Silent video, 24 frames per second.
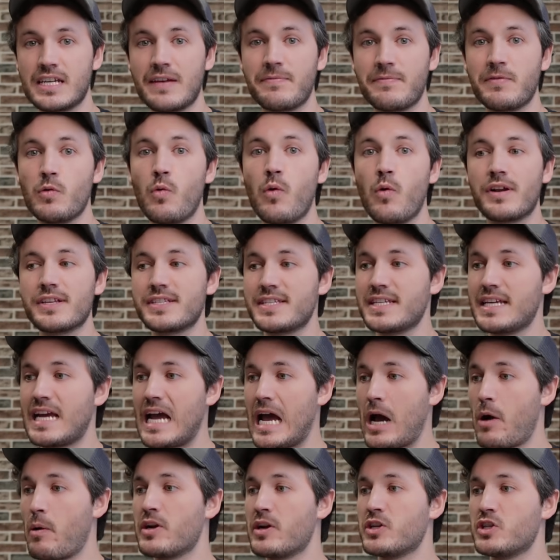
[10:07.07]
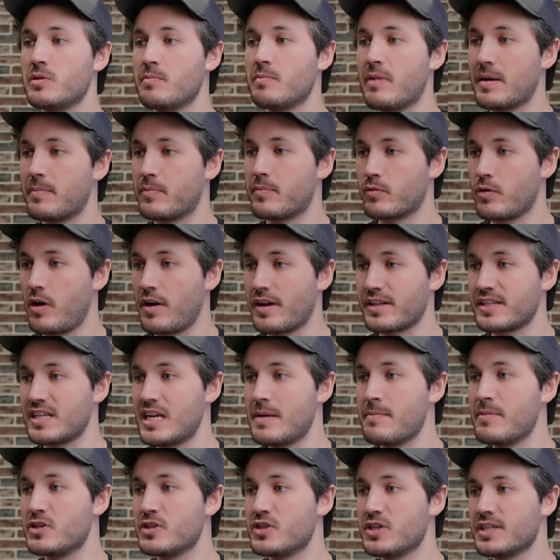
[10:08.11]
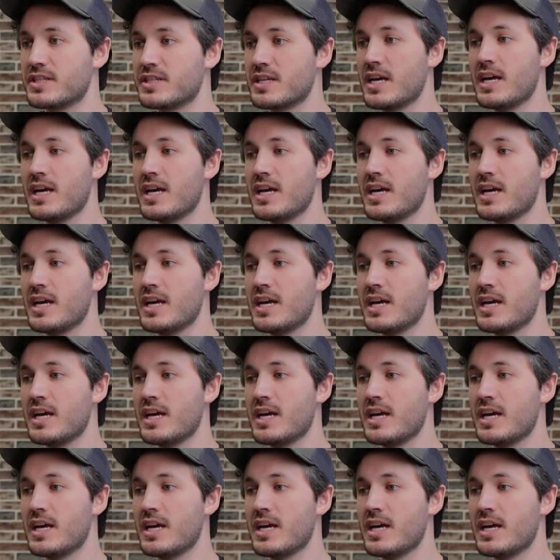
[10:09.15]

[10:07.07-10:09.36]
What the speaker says: If you wanna see how I do my product images,